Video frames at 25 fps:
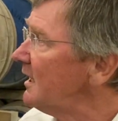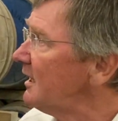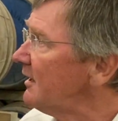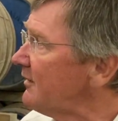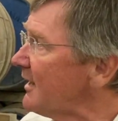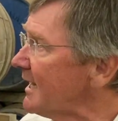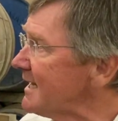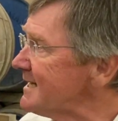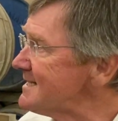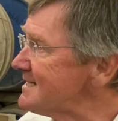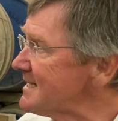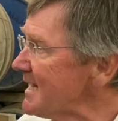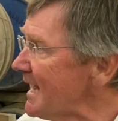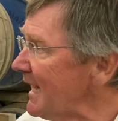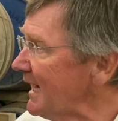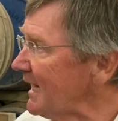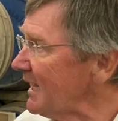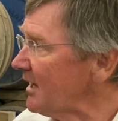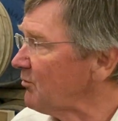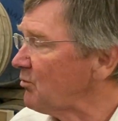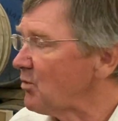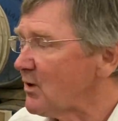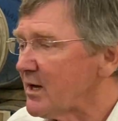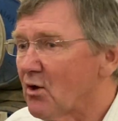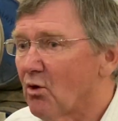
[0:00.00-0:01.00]
they sell,
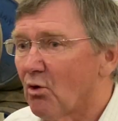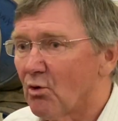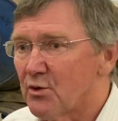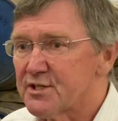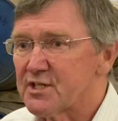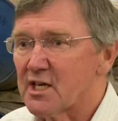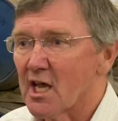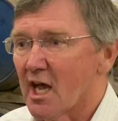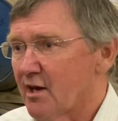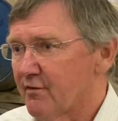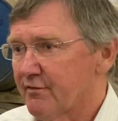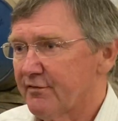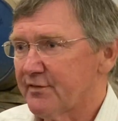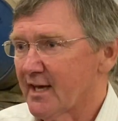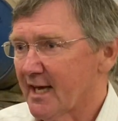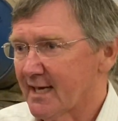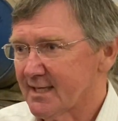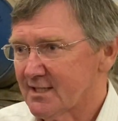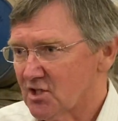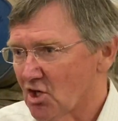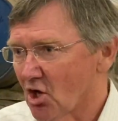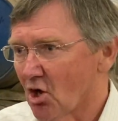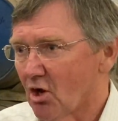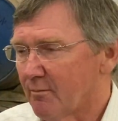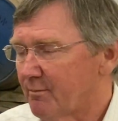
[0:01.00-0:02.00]
and we always go for their
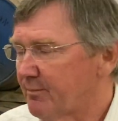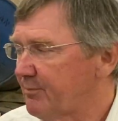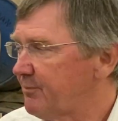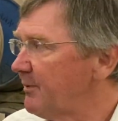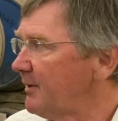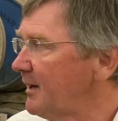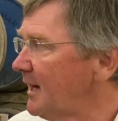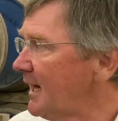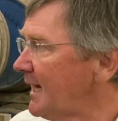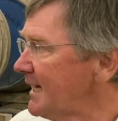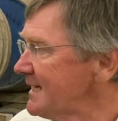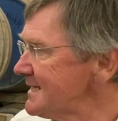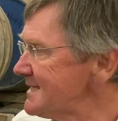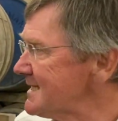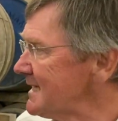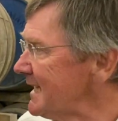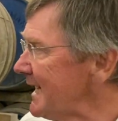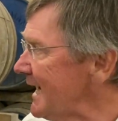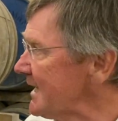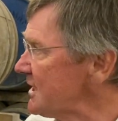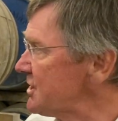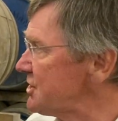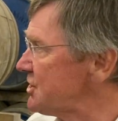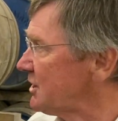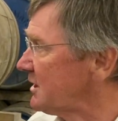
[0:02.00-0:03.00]
top
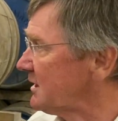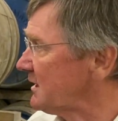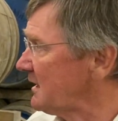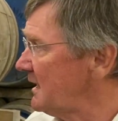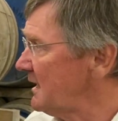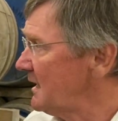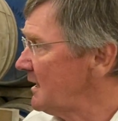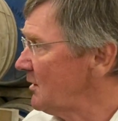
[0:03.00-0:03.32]
selection,